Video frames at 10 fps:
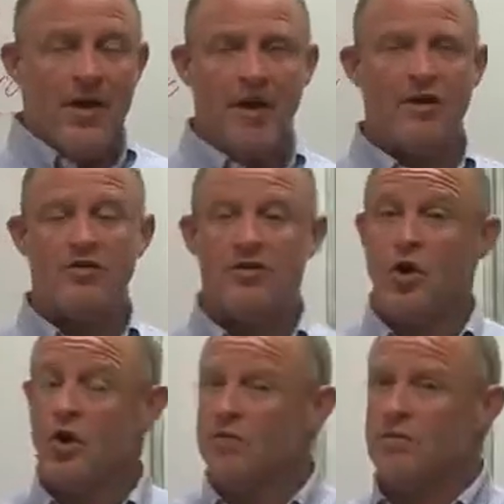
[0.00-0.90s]
It
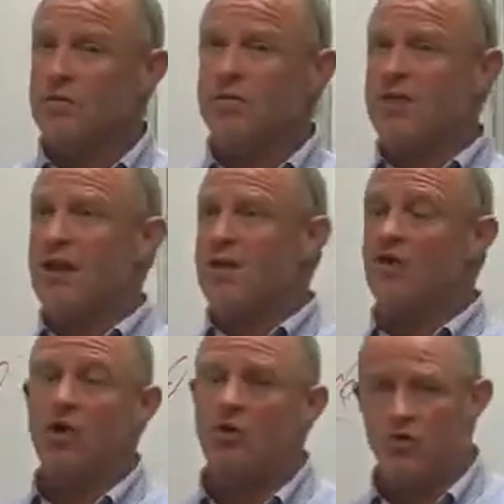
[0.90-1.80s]
jars them because they had
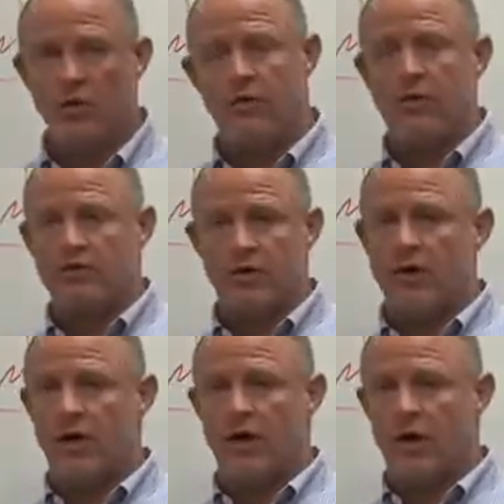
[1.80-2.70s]
no dream it was going
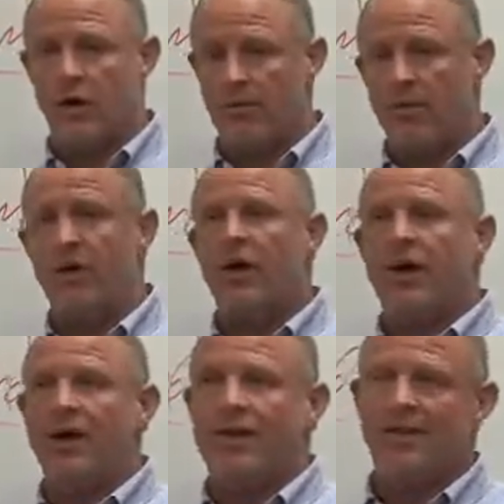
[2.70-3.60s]
to come.
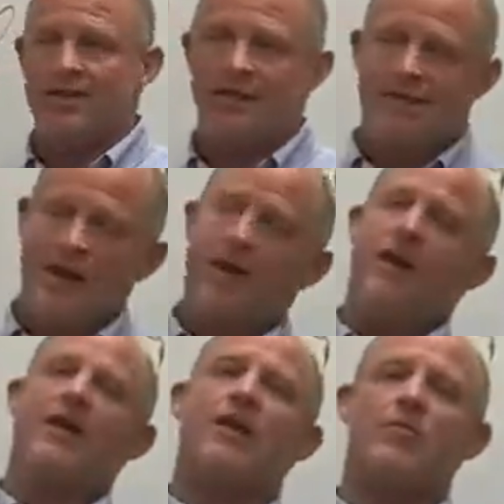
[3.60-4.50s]
Then I
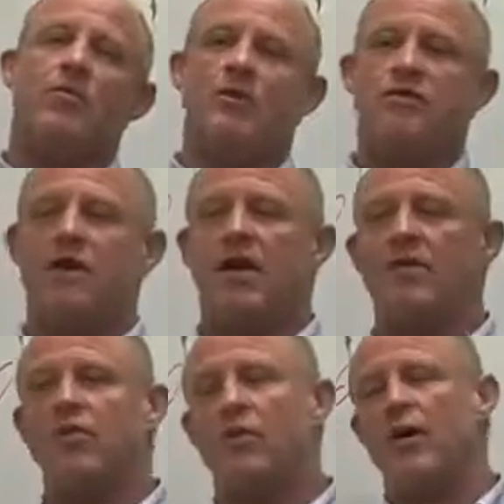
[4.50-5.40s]
can get them
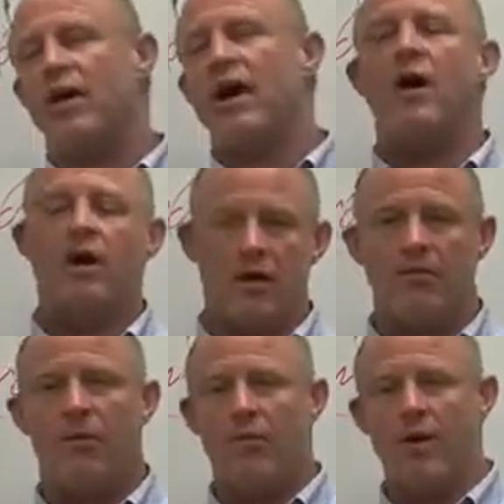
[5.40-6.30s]
reset to where now I can
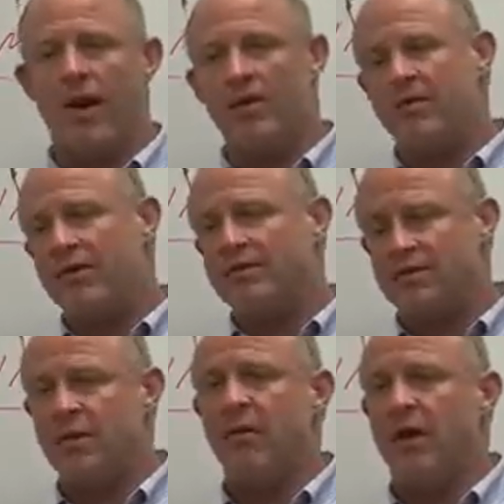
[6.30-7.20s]
pull back and be
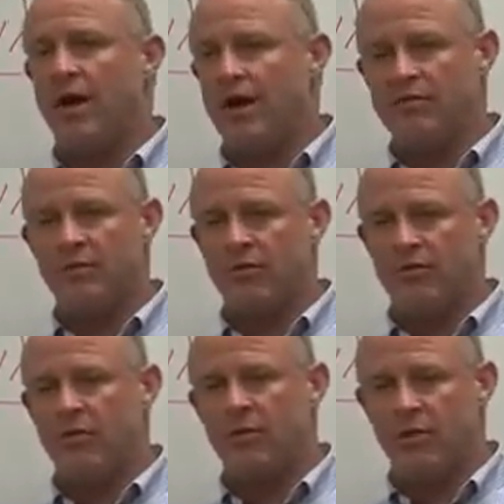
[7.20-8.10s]
semi-nicer but
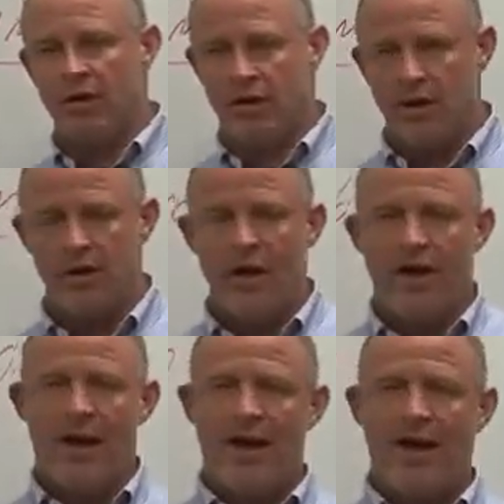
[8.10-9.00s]
firmer lead
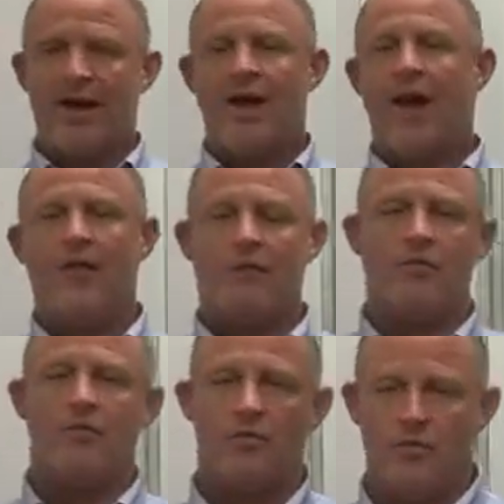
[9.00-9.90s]
and guide them to